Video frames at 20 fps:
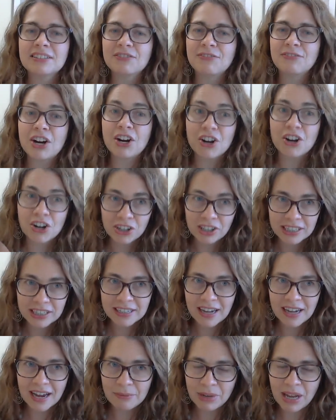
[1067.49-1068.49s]
very early
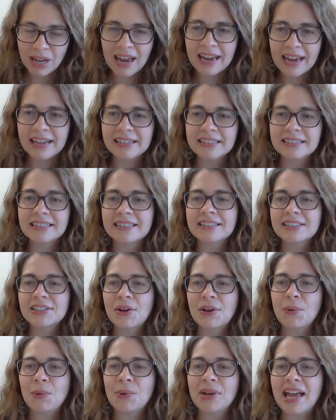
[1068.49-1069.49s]
timelines. And
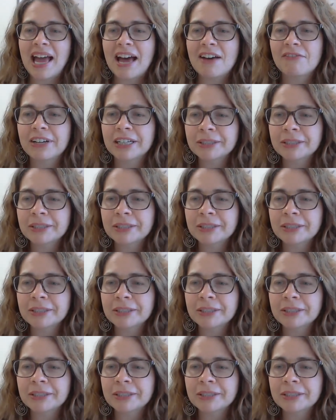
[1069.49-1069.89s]
so we have